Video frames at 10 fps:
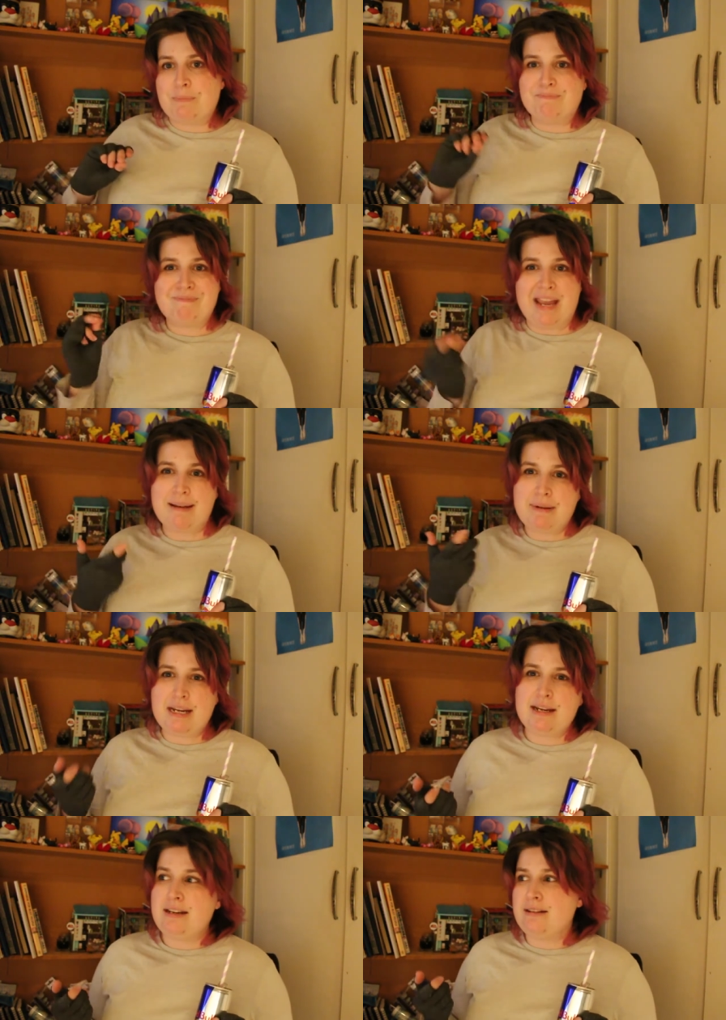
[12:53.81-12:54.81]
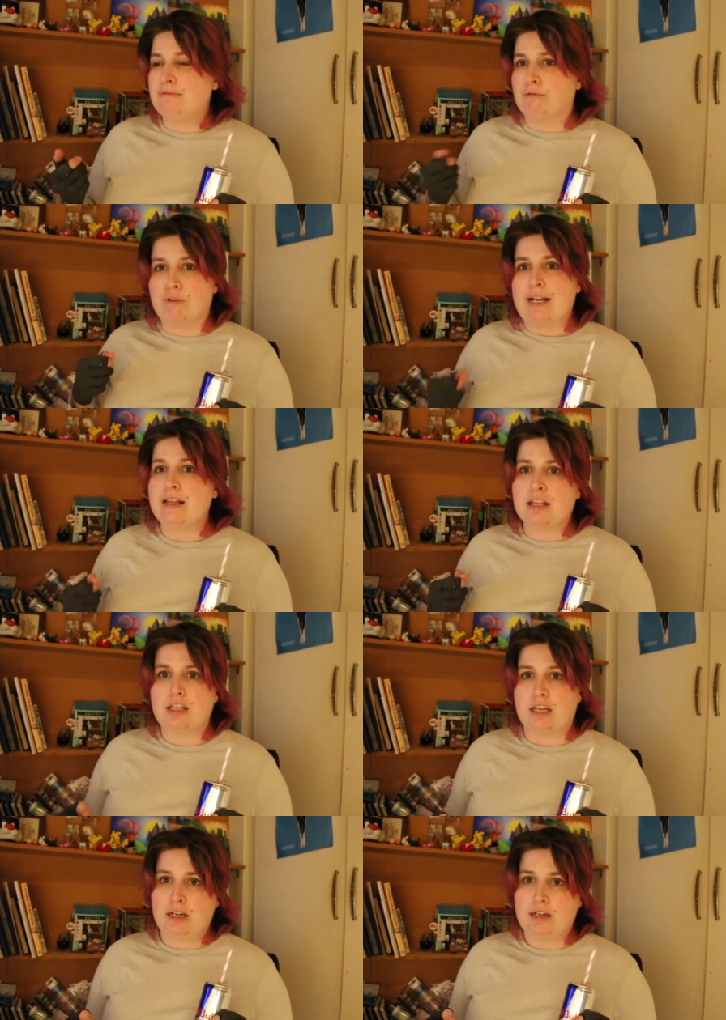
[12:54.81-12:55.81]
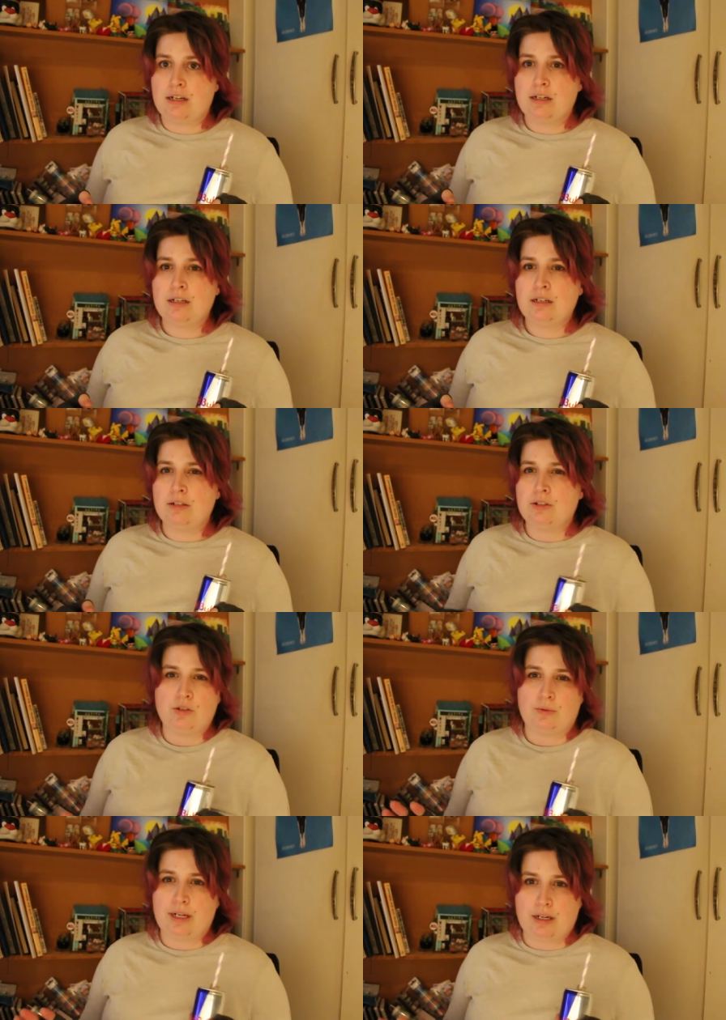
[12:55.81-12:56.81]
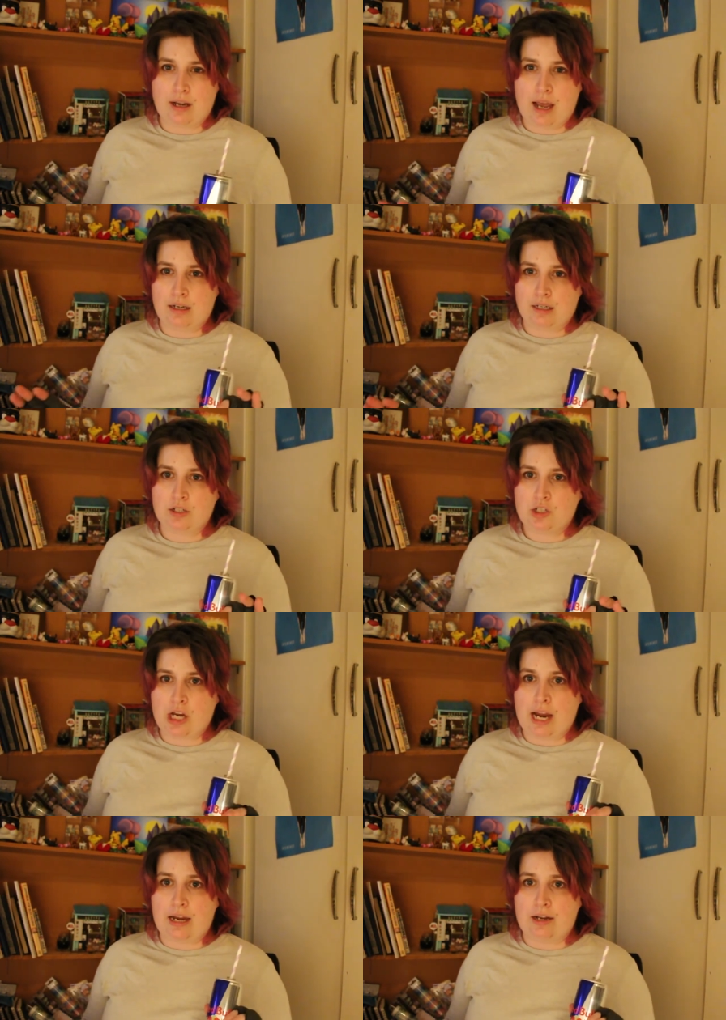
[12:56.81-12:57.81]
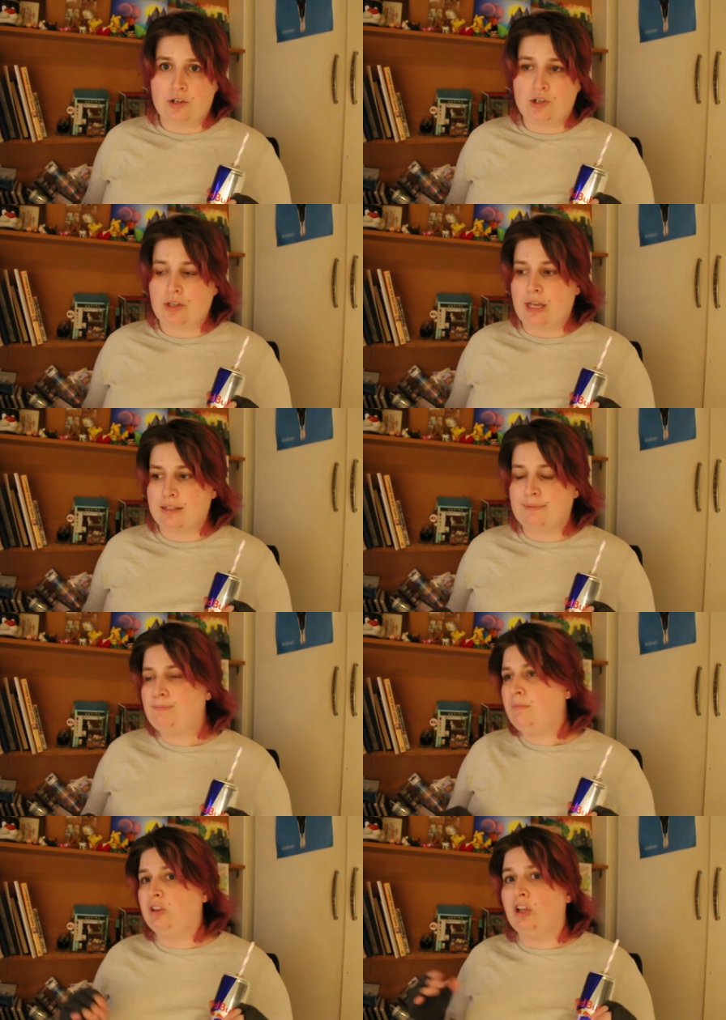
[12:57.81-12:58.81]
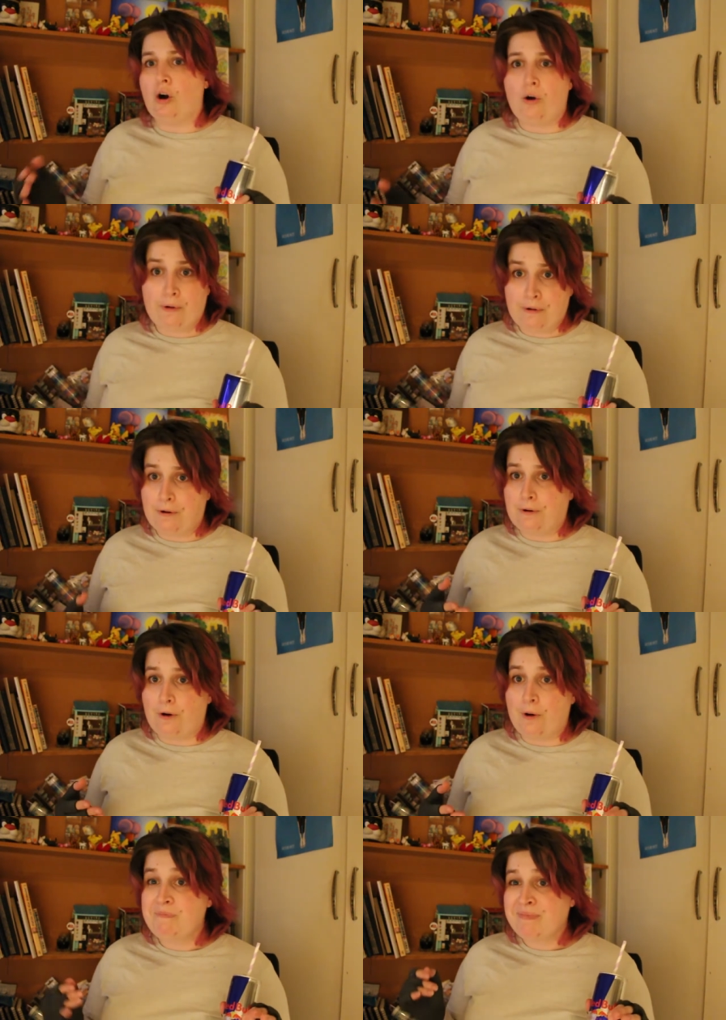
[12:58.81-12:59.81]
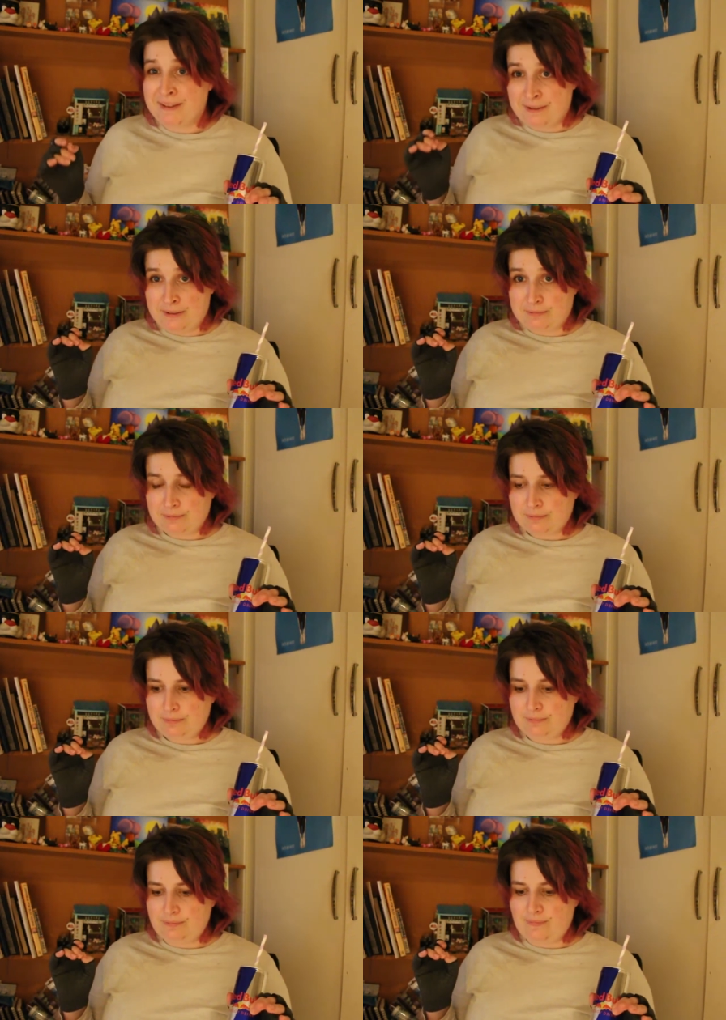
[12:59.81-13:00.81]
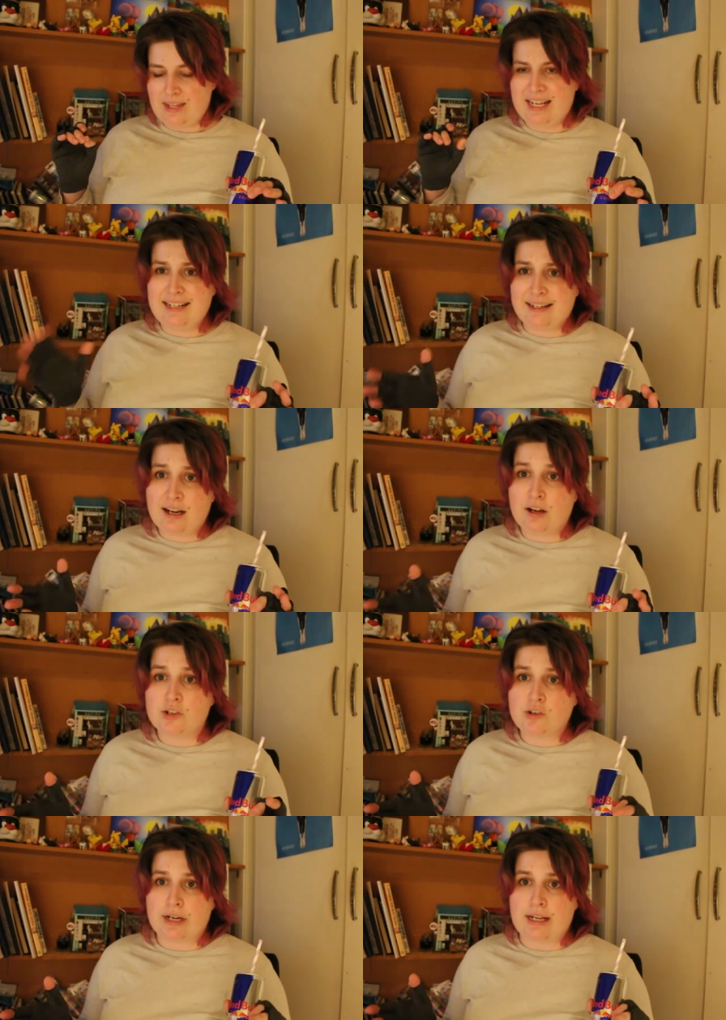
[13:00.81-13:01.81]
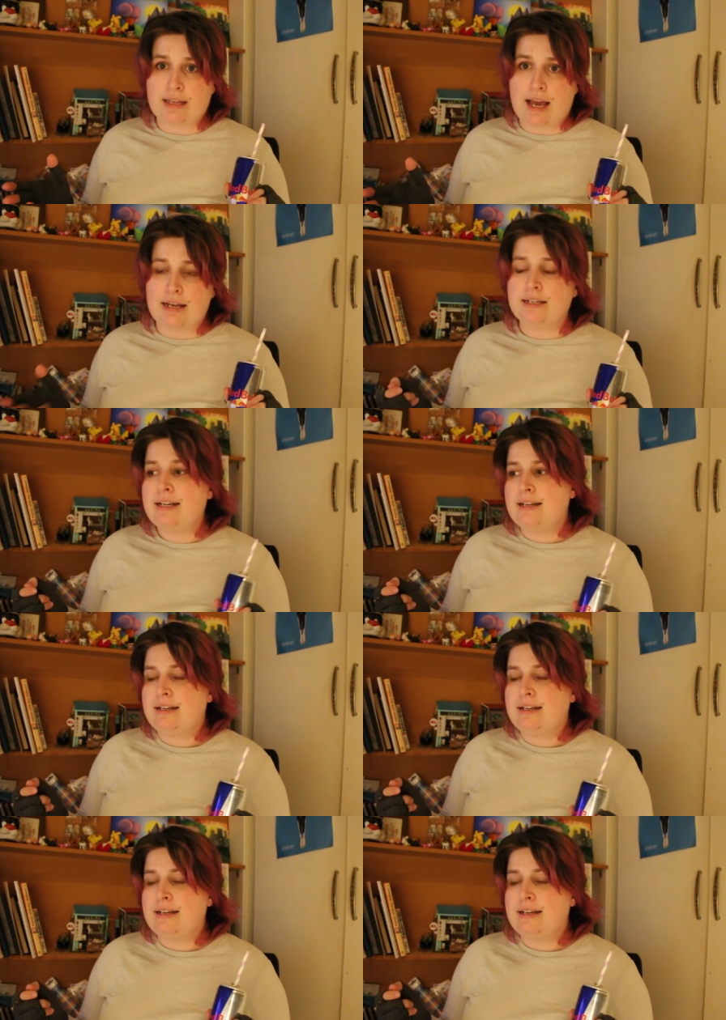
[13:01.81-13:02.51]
maybe rethink doing an exchange that's long or in a country that